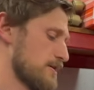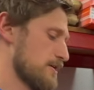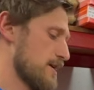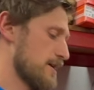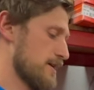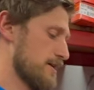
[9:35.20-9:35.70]

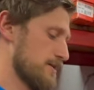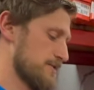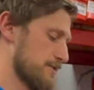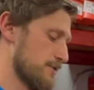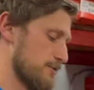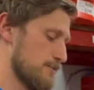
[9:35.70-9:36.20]

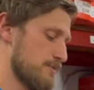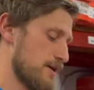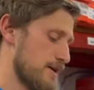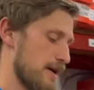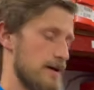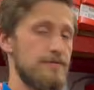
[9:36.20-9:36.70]
So
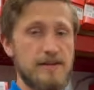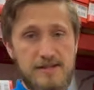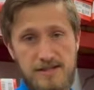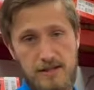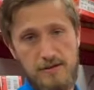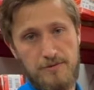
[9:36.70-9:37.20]

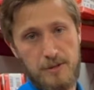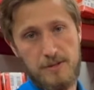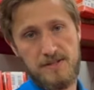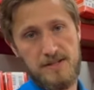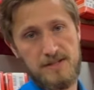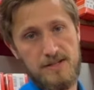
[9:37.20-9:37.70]
FSD,
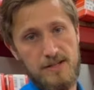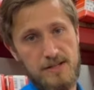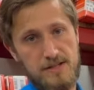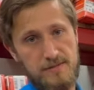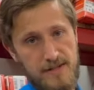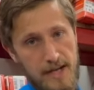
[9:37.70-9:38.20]
frequency
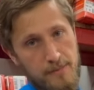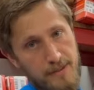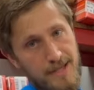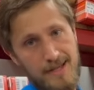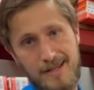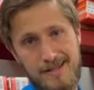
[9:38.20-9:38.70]
selective
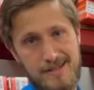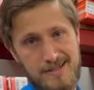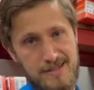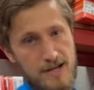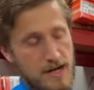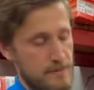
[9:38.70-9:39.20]
damping, it is
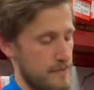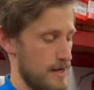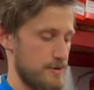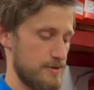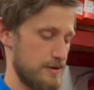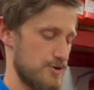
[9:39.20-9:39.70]
not
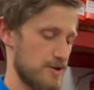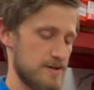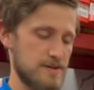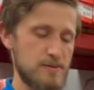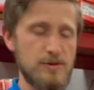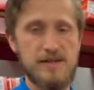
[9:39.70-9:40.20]
manually
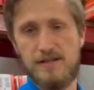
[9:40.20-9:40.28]
adjustable.